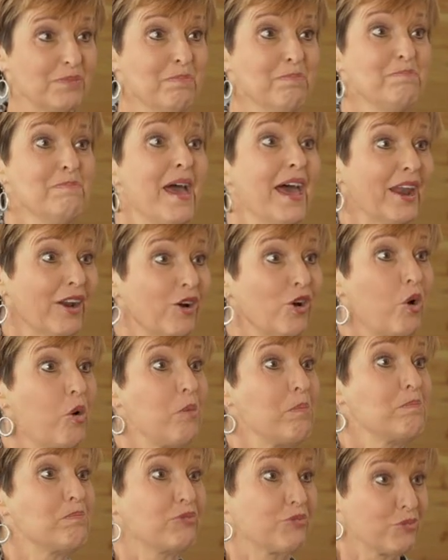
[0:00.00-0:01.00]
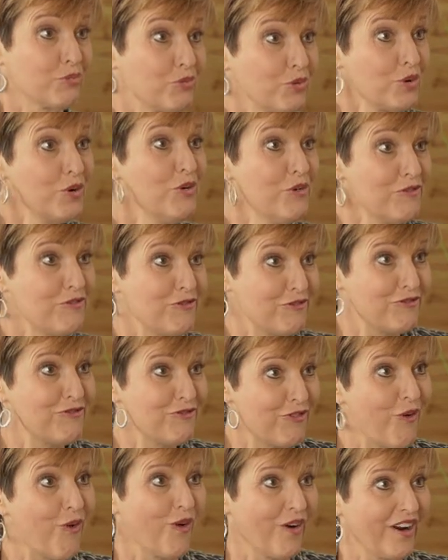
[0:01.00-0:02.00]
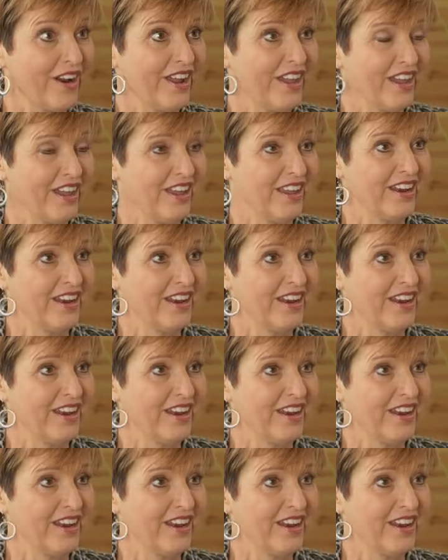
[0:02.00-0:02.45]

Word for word: medical proof for mm-hmm. it.